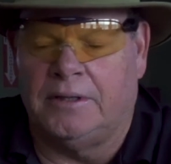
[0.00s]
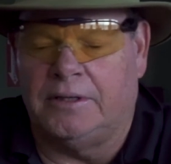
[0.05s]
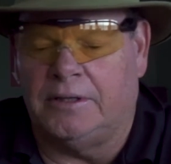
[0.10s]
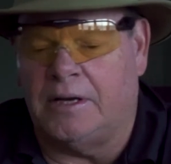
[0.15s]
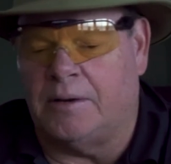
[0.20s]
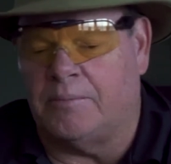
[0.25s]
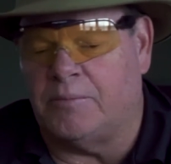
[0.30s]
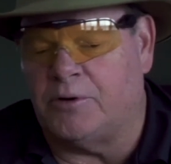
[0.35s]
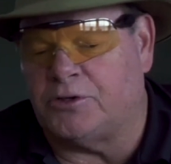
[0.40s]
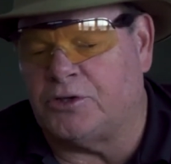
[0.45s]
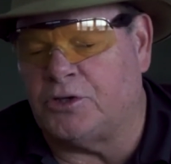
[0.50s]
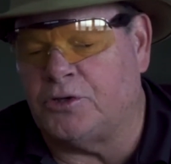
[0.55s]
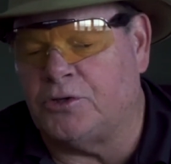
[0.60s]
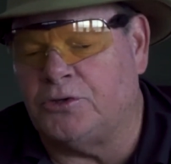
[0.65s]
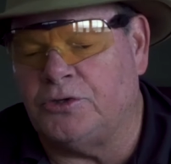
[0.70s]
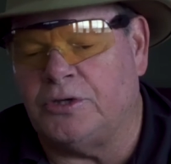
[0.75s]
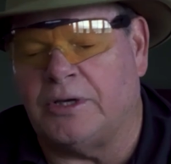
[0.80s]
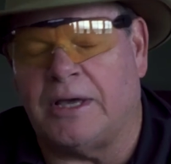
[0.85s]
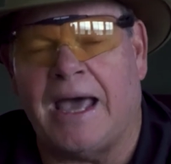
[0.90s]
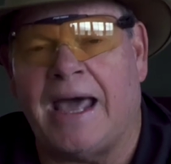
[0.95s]
Number 2,
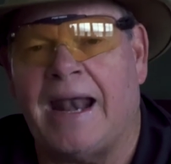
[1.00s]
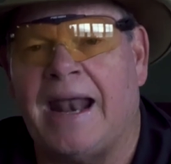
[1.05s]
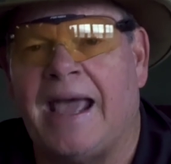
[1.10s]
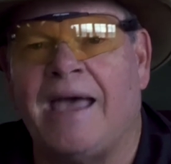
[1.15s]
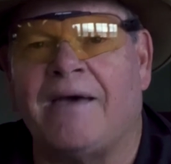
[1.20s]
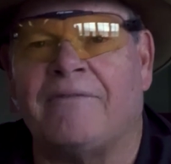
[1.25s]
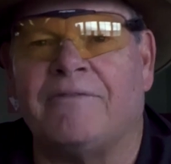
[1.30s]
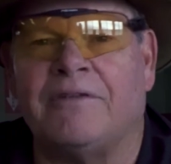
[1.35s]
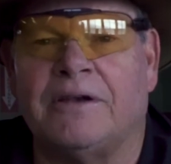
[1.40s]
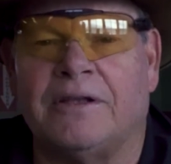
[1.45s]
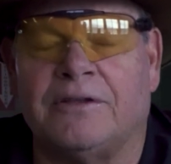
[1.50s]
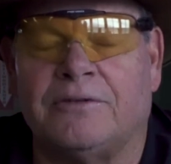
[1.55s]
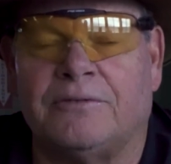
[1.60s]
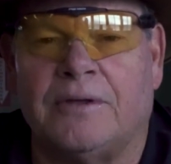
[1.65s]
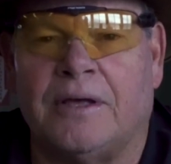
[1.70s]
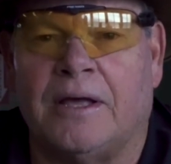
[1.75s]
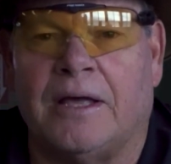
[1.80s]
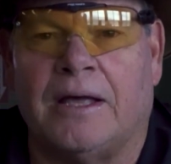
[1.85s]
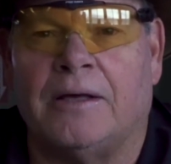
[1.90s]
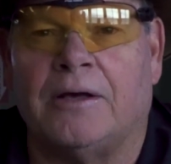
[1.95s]
you got to have
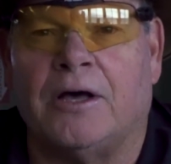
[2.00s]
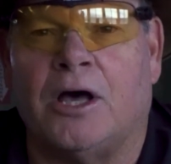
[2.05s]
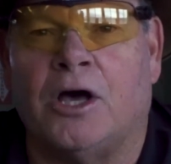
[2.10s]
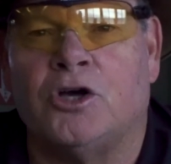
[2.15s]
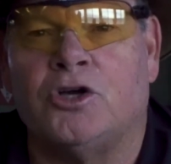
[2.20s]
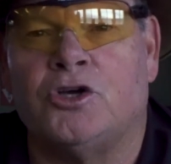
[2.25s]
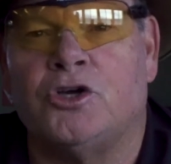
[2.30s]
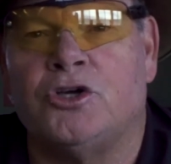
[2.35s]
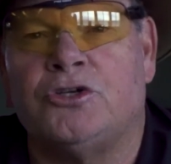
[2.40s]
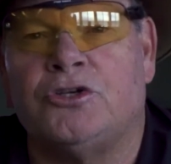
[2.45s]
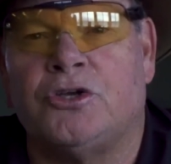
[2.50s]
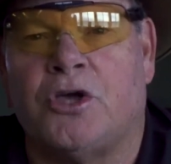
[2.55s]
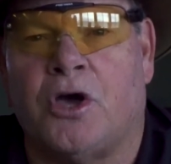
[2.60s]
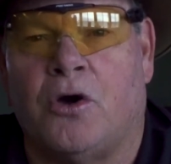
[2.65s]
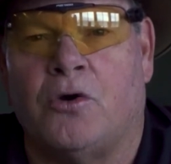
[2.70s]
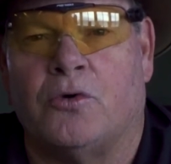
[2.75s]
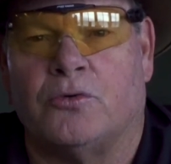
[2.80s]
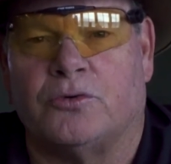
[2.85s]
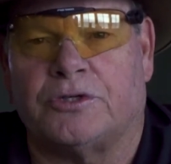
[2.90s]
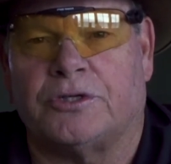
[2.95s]
a good
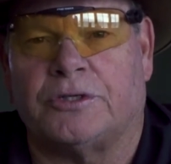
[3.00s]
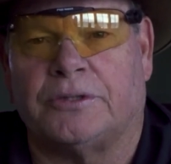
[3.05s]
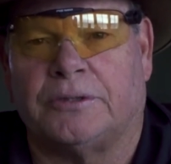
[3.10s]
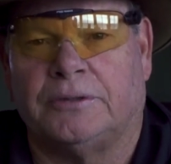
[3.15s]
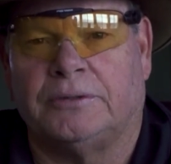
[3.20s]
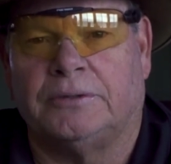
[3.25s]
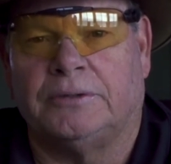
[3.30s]
coach.